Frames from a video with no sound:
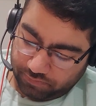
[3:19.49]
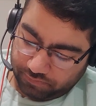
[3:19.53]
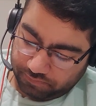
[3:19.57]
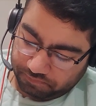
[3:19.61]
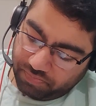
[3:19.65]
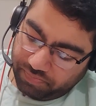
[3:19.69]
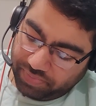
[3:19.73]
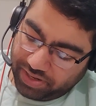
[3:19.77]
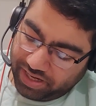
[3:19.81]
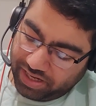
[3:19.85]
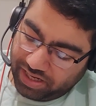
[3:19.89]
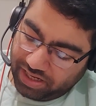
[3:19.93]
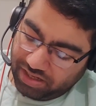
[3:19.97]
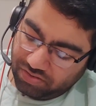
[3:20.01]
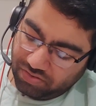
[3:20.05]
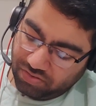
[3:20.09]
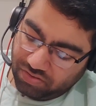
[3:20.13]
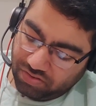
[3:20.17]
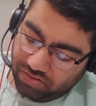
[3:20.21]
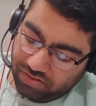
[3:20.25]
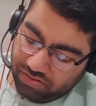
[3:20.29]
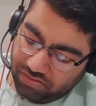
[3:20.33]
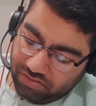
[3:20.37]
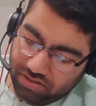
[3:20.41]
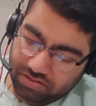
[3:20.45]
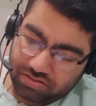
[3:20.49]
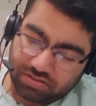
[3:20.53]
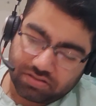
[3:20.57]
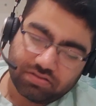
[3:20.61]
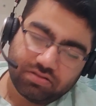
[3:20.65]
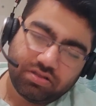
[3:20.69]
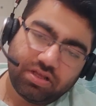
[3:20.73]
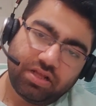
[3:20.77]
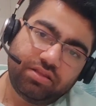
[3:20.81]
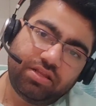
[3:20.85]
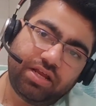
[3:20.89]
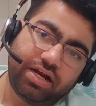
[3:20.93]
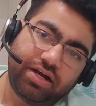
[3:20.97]
Now depending on
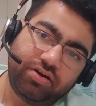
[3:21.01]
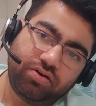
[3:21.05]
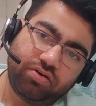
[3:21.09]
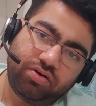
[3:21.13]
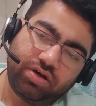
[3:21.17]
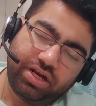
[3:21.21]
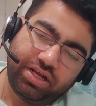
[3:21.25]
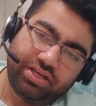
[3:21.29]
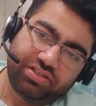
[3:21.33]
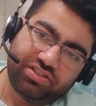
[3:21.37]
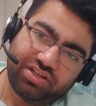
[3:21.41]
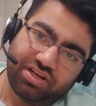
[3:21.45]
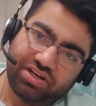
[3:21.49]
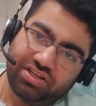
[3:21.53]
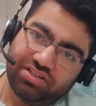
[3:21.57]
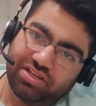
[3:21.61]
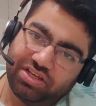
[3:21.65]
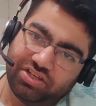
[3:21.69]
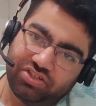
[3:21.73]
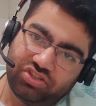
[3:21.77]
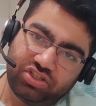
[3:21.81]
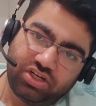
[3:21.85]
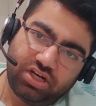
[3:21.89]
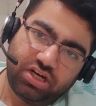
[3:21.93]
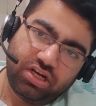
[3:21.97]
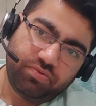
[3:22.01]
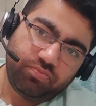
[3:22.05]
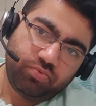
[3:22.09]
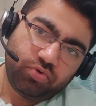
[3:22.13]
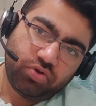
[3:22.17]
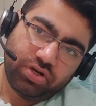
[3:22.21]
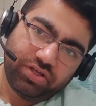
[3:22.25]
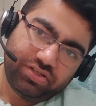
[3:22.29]
that your connection is HTTP